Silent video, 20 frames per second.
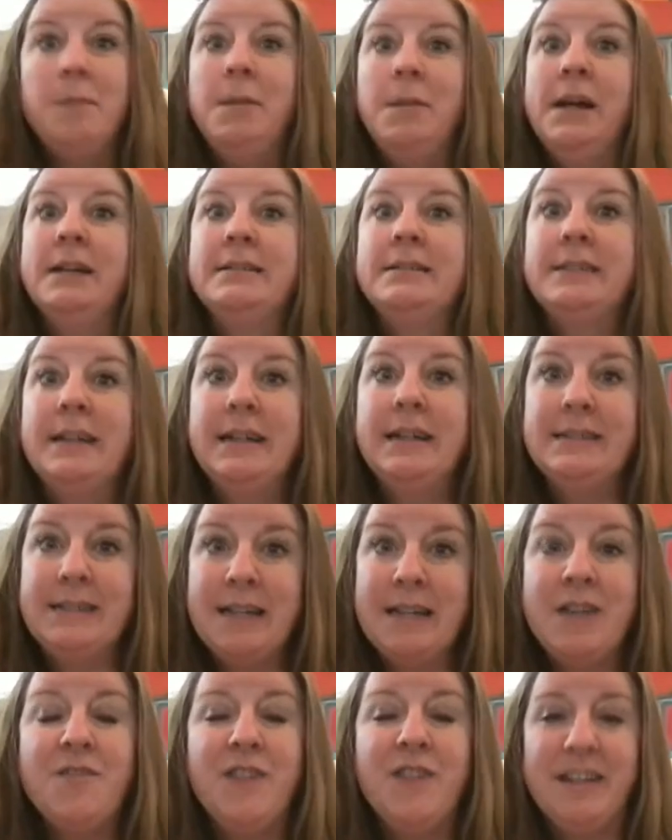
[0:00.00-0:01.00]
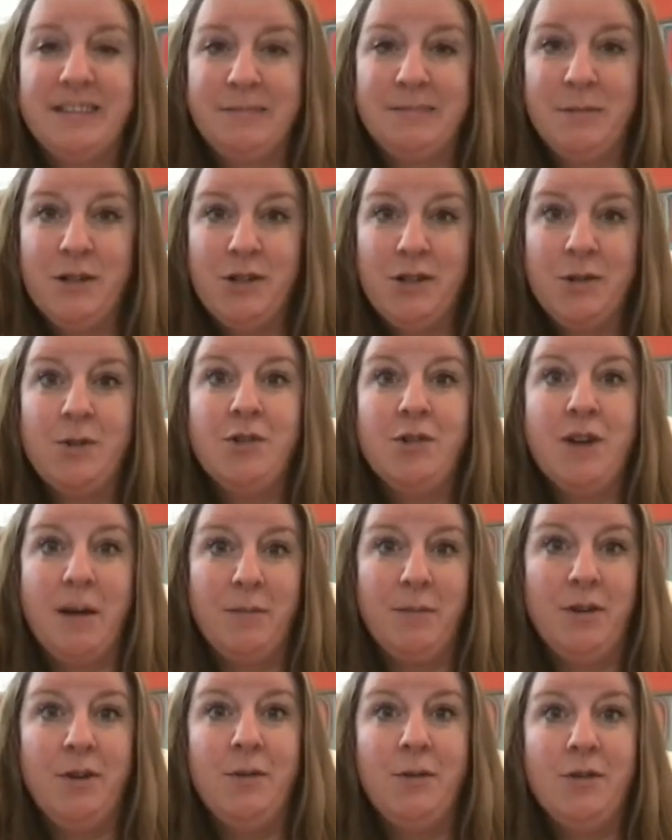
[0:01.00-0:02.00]
Because it is an investment to
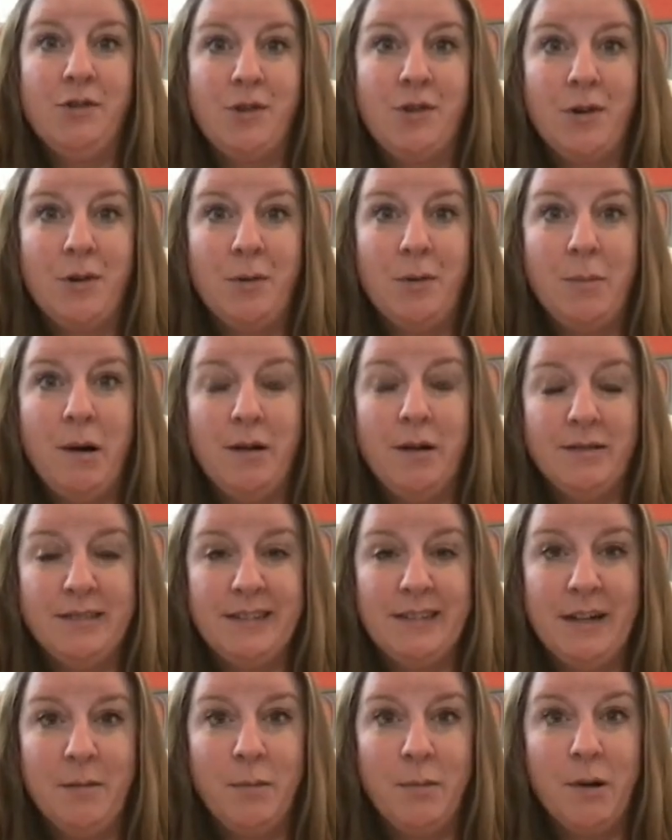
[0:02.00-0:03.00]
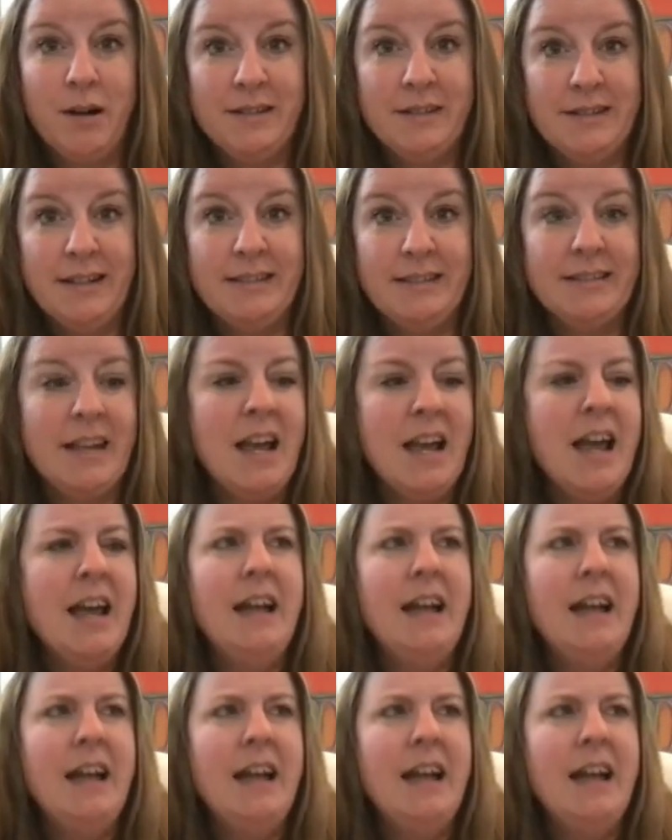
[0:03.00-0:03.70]
adopt a new internal policy and process.